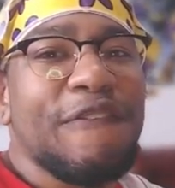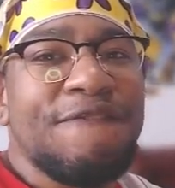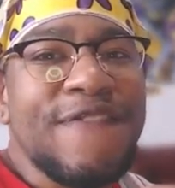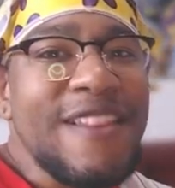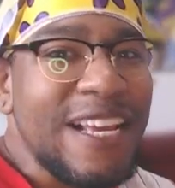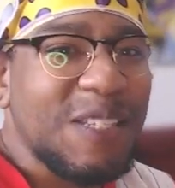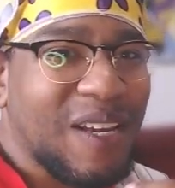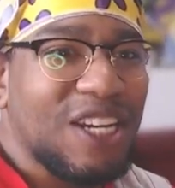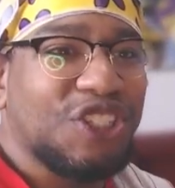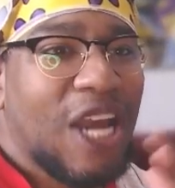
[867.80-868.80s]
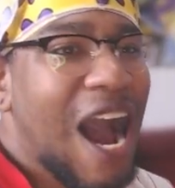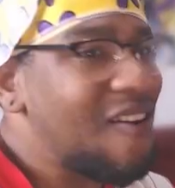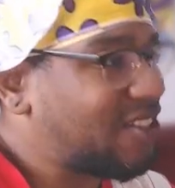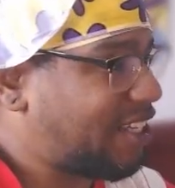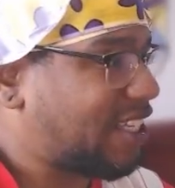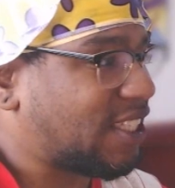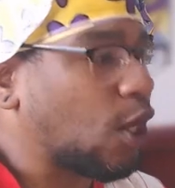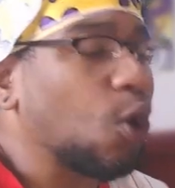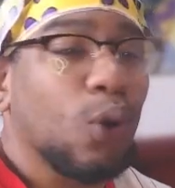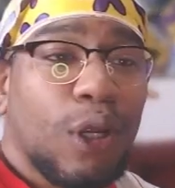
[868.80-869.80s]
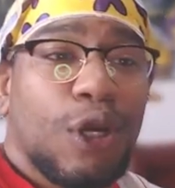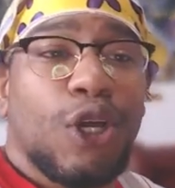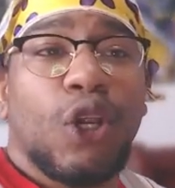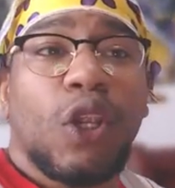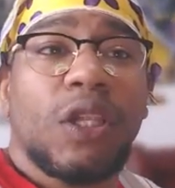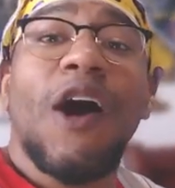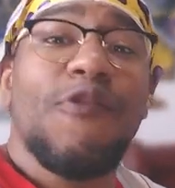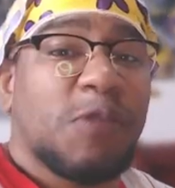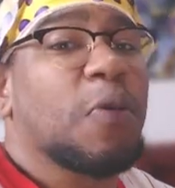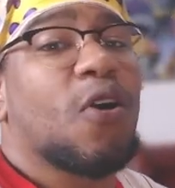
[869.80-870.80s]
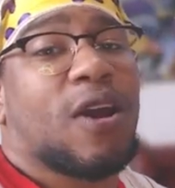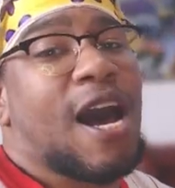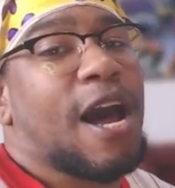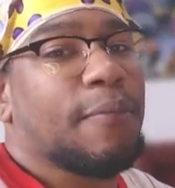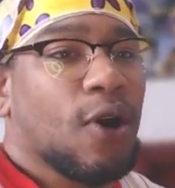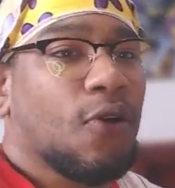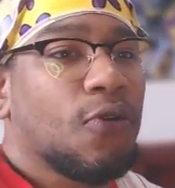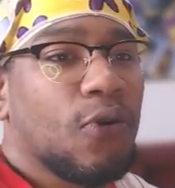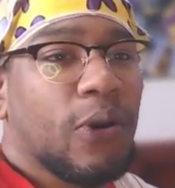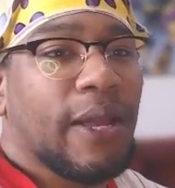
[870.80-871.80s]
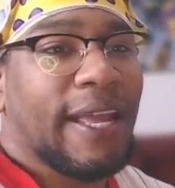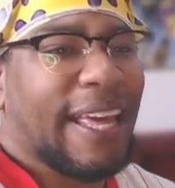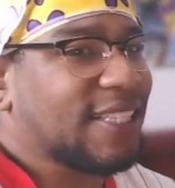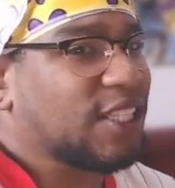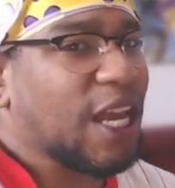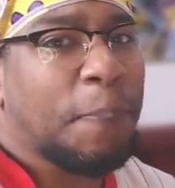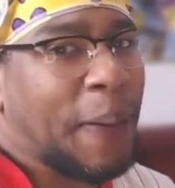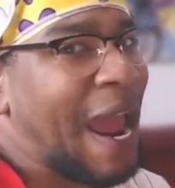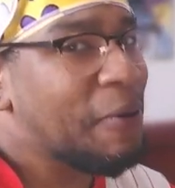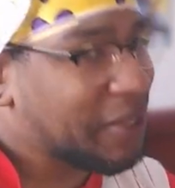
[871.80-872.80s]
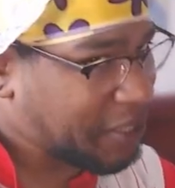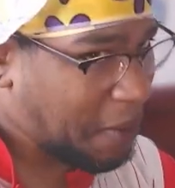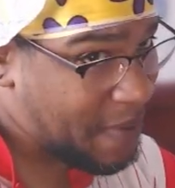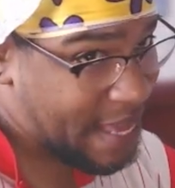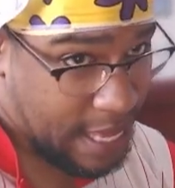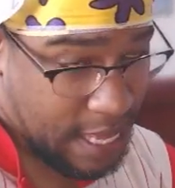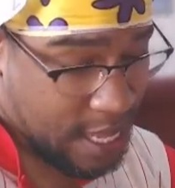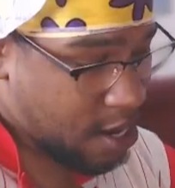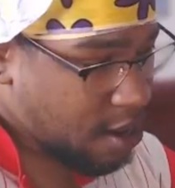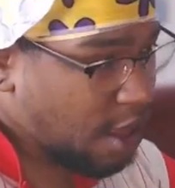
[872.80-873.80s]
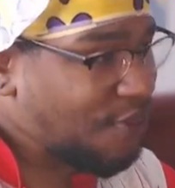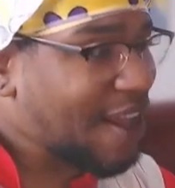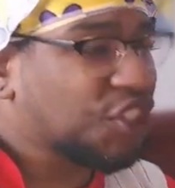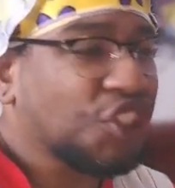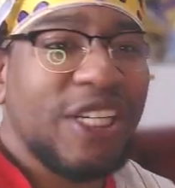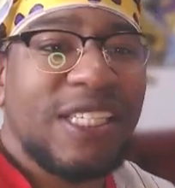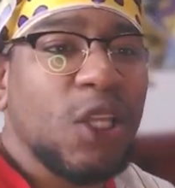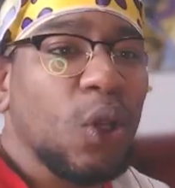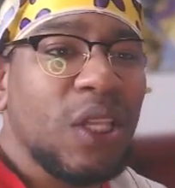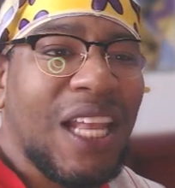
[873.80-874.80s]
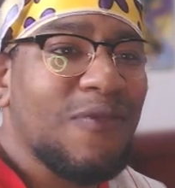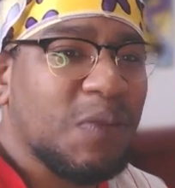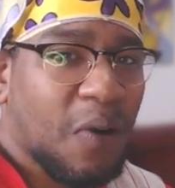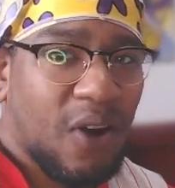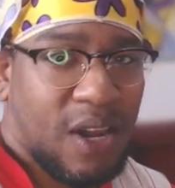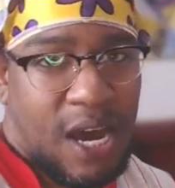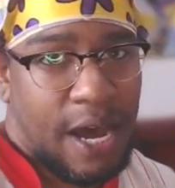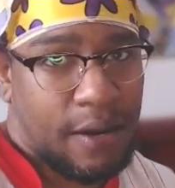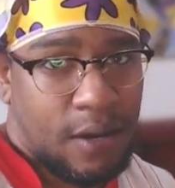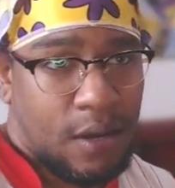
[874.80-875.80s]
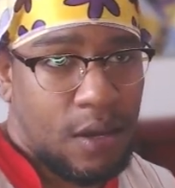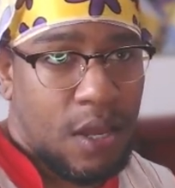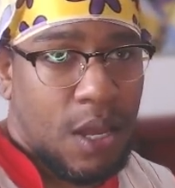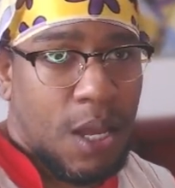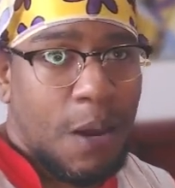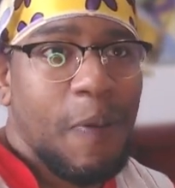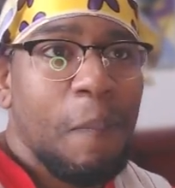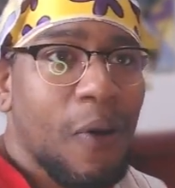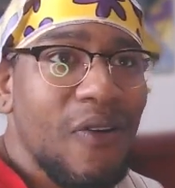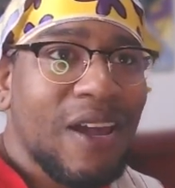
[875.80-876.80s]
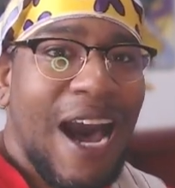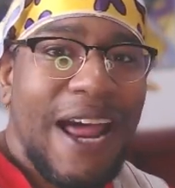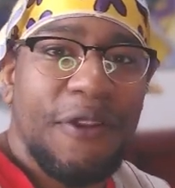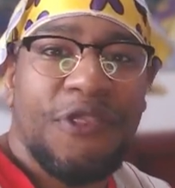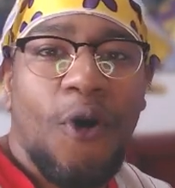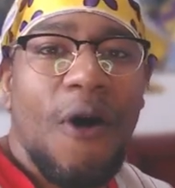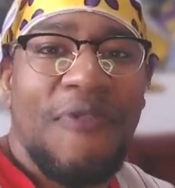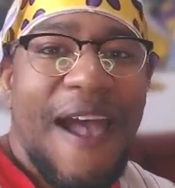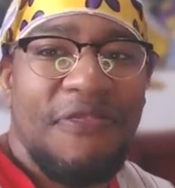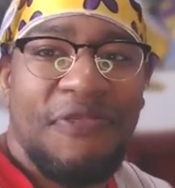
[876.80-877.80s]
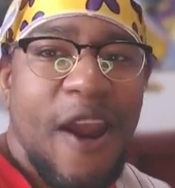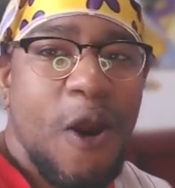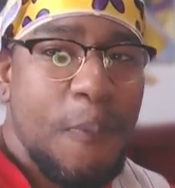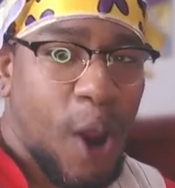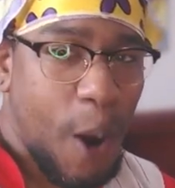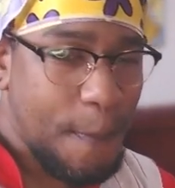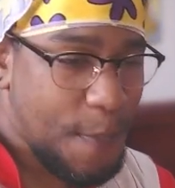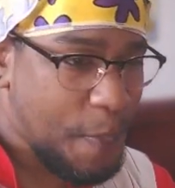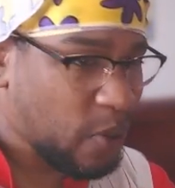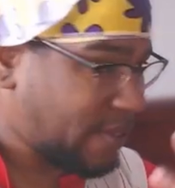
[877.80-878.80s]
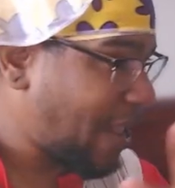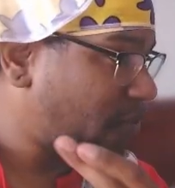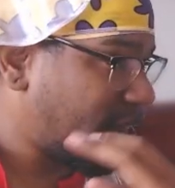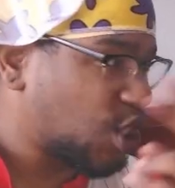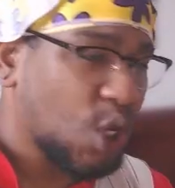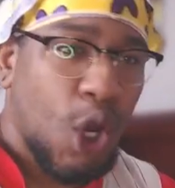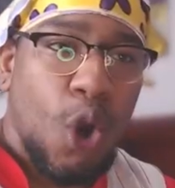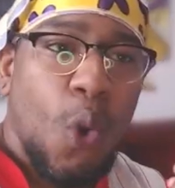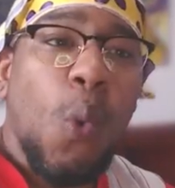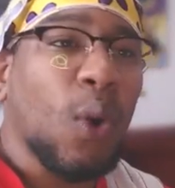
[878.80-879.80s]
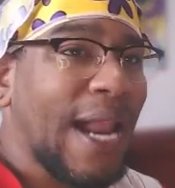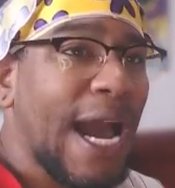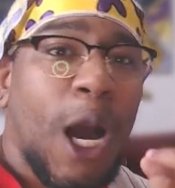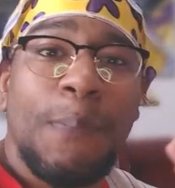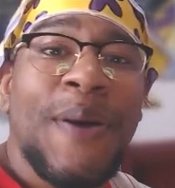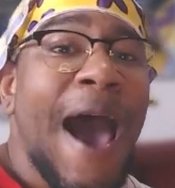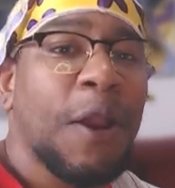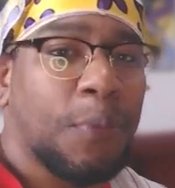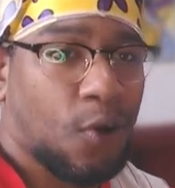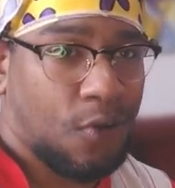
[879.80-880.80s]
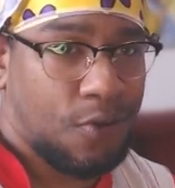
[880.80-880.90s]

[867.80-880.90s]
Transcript: feelings because she obviously still loves Murakan, bro. It's apparent to me that she still loves Murakan. But Murakan thought that their personalities were not compatible.